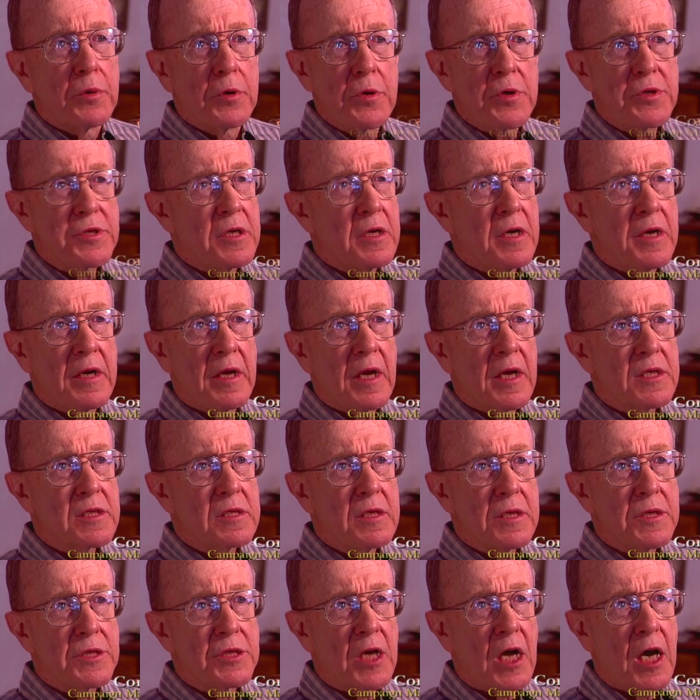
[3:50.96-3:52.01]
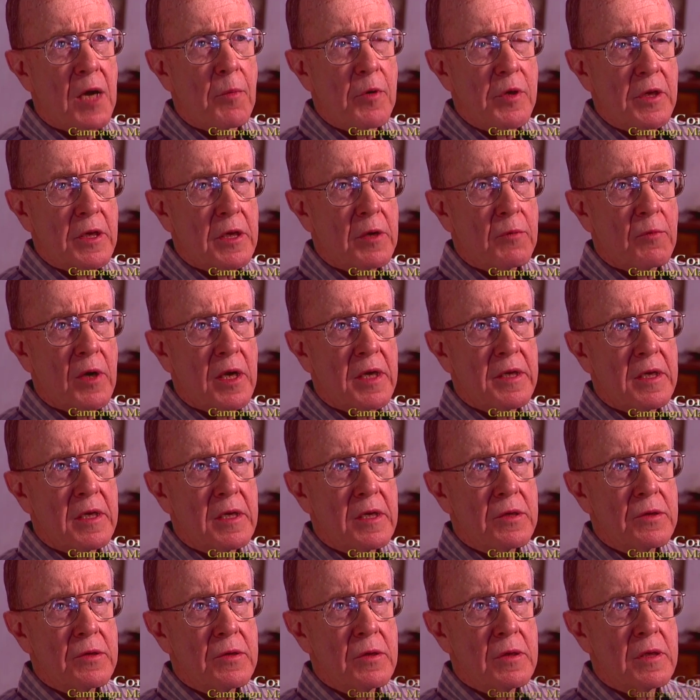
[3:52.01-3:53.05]
Bruce did an excellent job when you get right
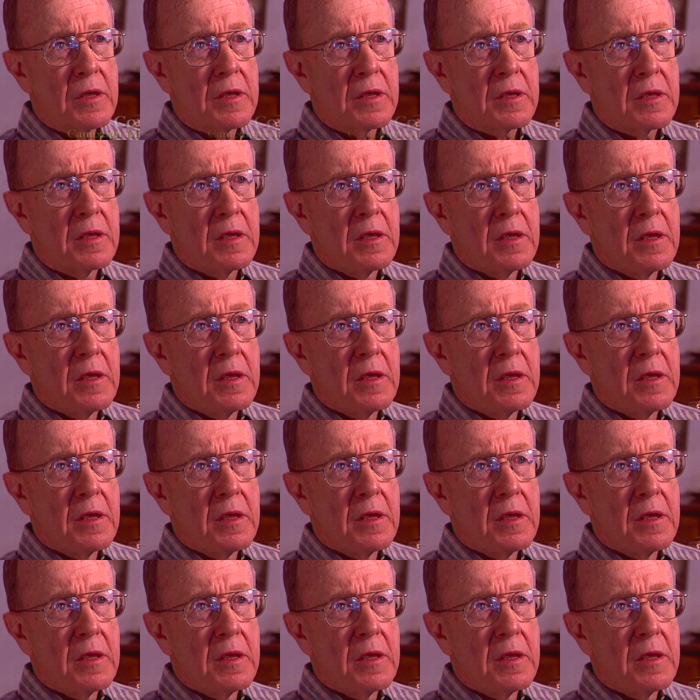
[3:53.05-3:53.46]
down to it.